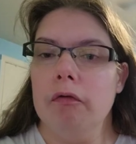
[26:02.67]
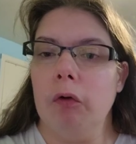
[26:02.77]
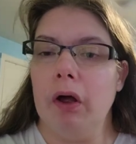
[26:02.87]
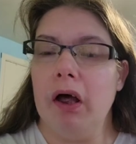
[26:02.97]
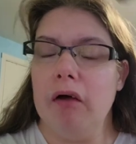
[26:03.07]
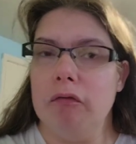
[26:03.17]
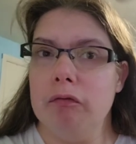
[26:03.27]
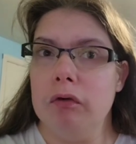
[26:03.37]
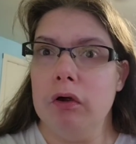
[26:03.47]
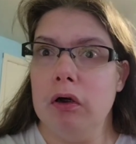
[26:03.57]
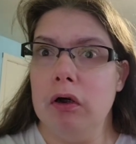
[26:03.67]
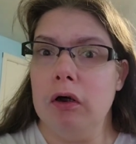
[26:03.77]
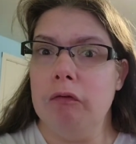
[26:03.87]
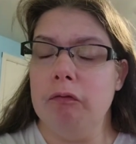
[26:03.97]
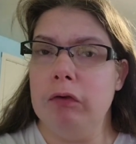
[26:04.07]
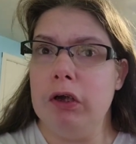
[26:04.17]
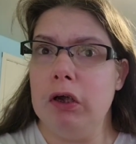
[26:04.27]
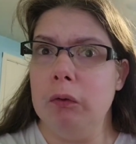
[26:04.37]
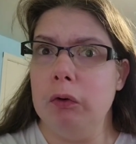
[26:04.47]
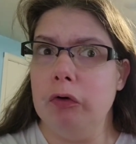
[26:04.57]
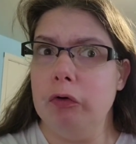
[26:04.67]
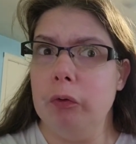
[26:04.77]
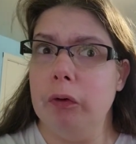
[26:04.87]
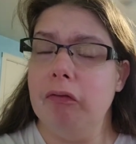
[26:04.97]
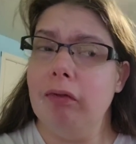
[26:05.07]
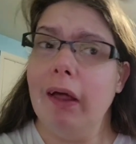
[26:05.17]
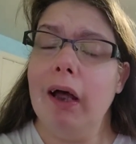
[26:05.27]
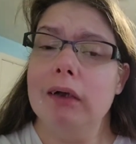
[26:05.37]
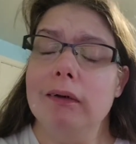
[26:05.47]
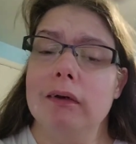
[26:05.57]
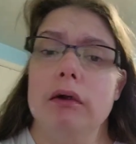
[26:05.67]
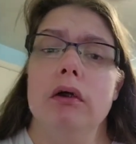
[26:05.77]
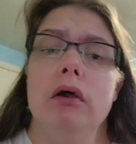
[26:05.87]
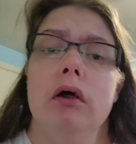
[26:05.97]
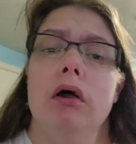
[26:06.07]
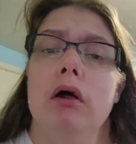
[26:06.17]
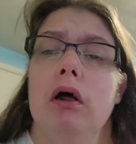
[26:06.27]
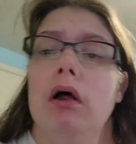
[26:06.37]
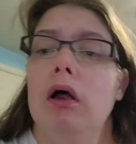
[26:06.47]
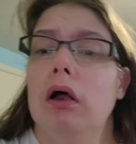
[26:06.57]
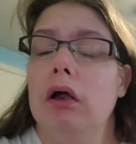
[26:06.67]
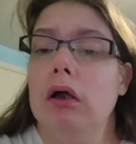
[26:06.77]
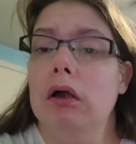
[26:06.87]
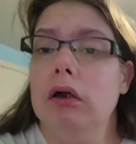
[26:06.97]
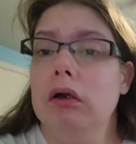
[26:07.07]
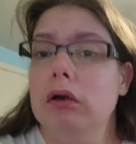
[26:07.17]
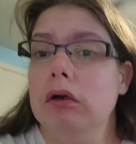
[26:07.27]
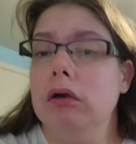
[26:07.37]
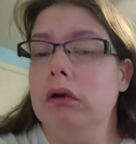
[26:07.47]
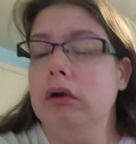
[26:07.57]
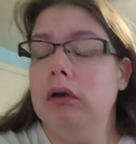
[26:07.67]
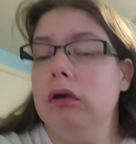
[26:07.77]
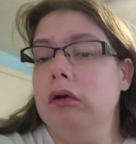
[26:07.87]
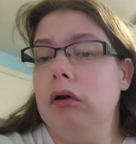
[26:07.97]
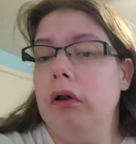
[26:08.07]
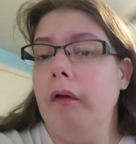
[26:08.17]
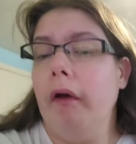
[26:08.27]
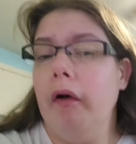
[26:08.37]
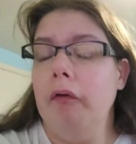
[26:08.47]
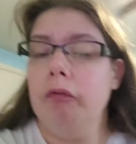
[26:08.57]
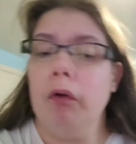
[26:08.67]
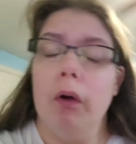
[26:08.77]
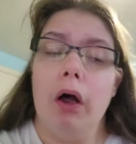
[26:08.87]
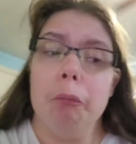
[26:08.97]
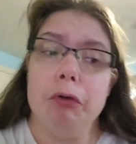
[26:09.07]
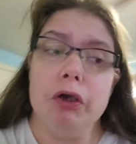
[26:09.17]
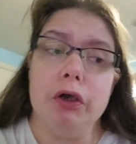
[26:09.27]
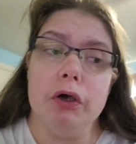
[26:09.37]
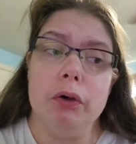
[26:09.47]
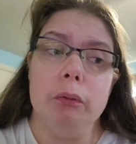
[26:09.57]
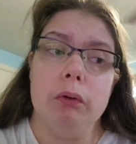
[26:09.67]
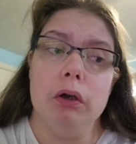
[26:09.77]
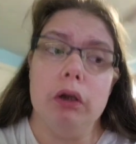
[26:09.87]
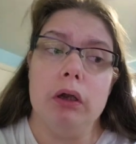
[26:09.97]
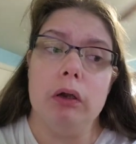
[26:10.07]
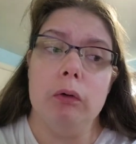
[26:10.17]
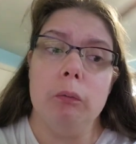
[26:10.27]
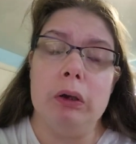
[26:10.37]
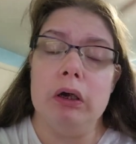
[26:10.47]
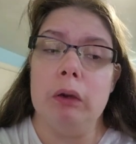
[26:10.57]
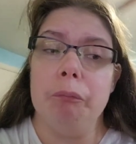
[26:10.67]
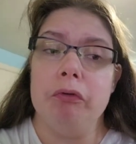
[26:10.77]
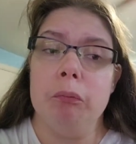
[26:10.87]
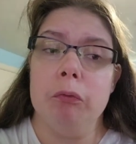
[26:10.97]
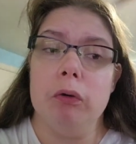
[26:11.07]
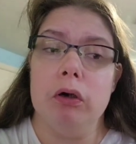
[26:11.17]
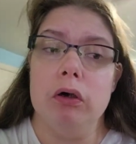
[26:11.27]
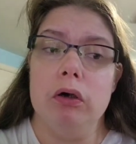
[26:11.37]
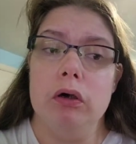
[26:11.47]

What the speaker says: so I have a video or two of that, and yeah, so I'm gonna go wake up some more,